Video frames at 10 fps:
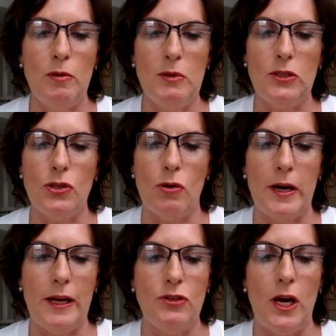Woman's
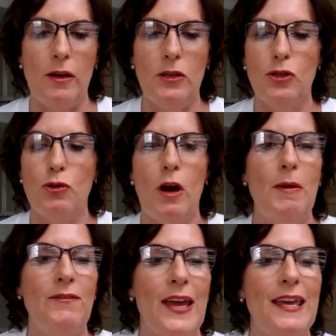Story of Childhood
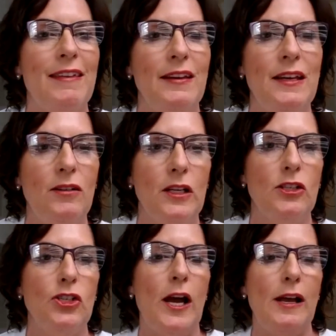Trauma, Faith, and
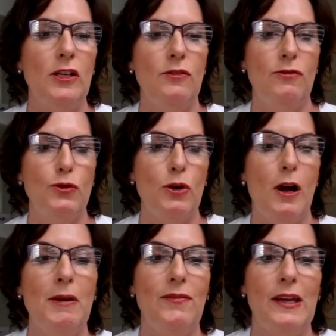Healing, Childhood
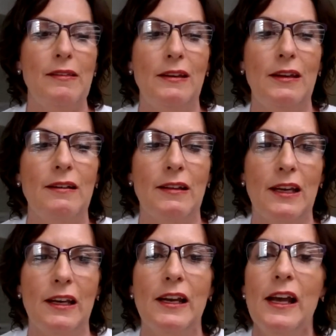Trauma, Faith, and
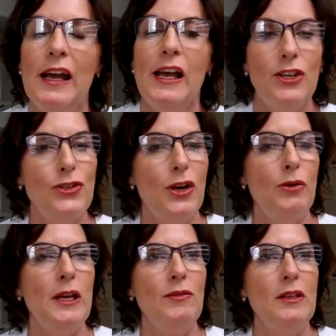Healing. And
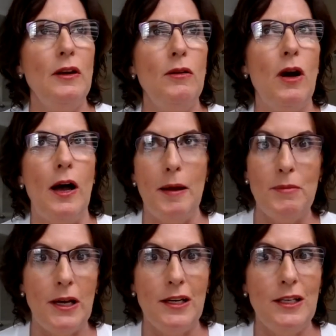so even though
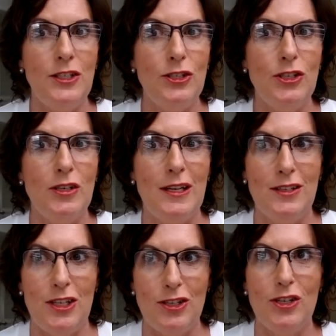I'm not an indigenous,
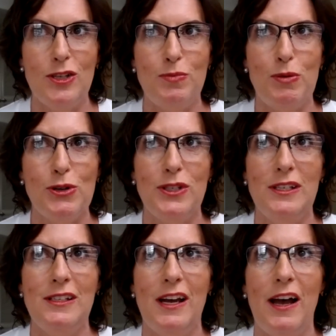indigenous
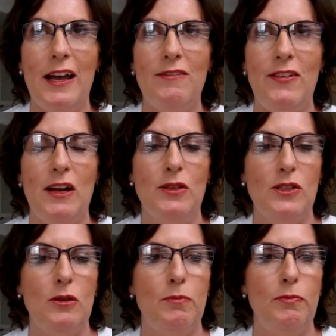person, I found
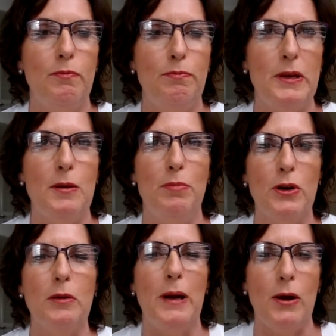it to be a
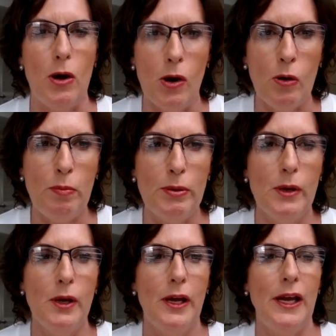book about hope
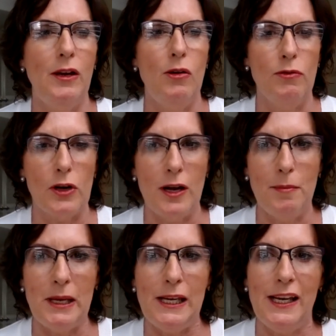and
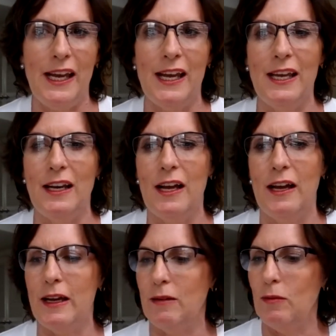overcoming, and
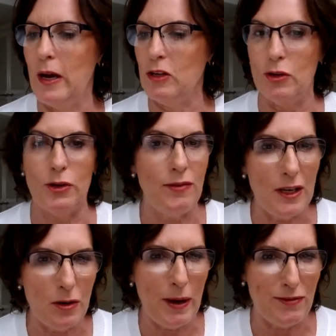I, uh, you're giving
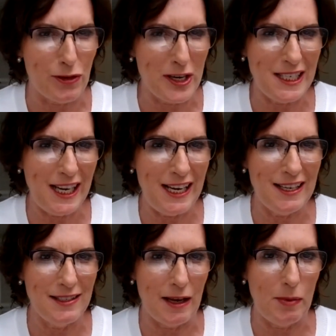it away free today?
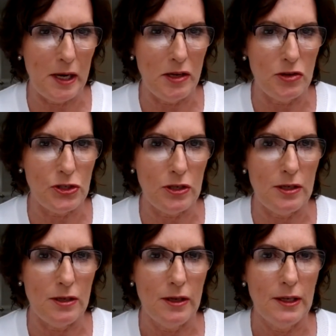Is that what I
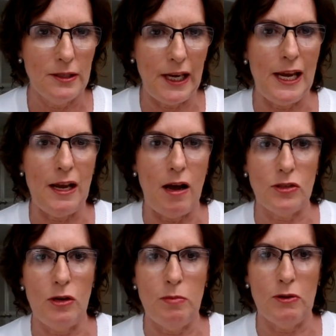understood? Today,
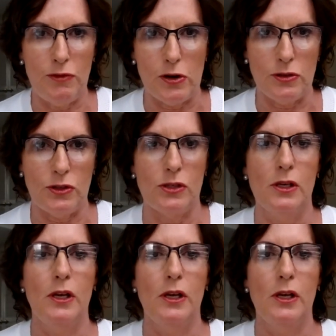October first.